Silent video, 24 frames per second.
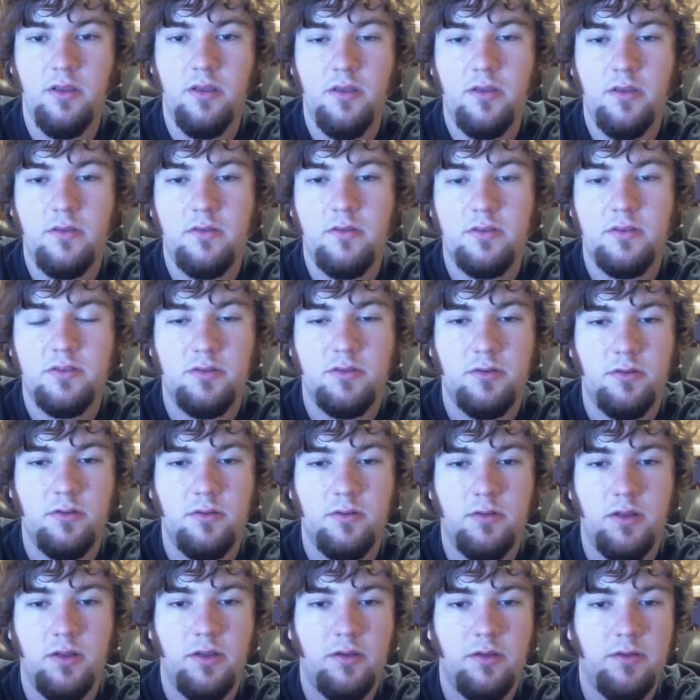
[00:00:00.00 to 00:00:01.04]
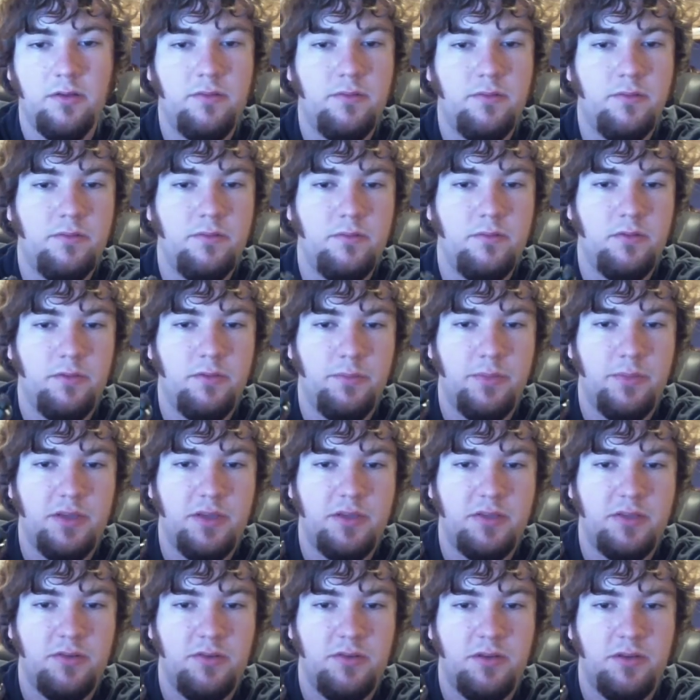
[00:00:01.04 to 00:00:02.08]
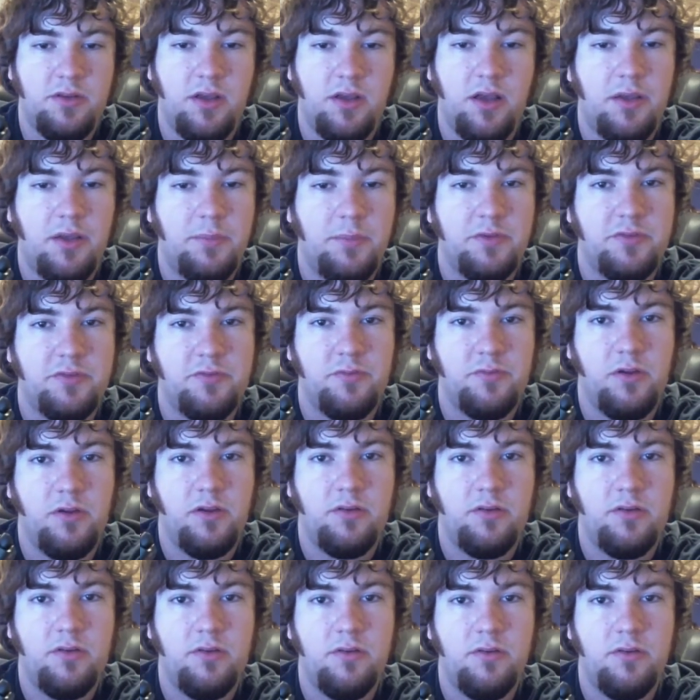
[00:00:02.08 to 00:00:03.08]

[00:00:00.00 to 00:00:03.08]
This little piece on the top is what